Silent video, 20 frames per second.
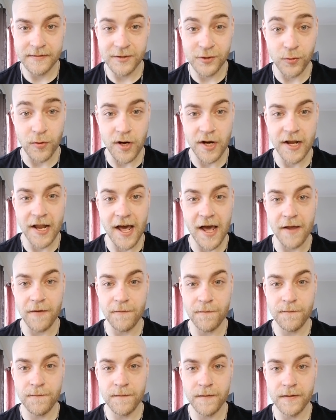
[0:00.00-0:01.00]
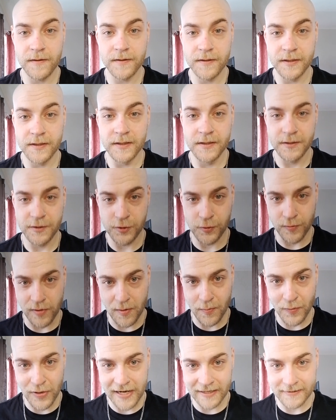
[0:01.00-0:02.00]
to our life, to
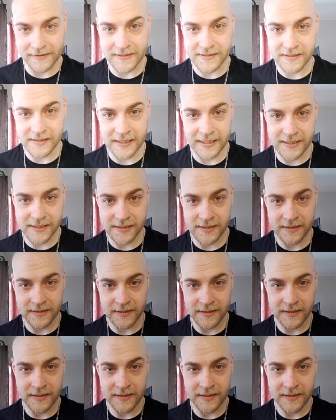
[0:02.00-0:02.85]
our practices,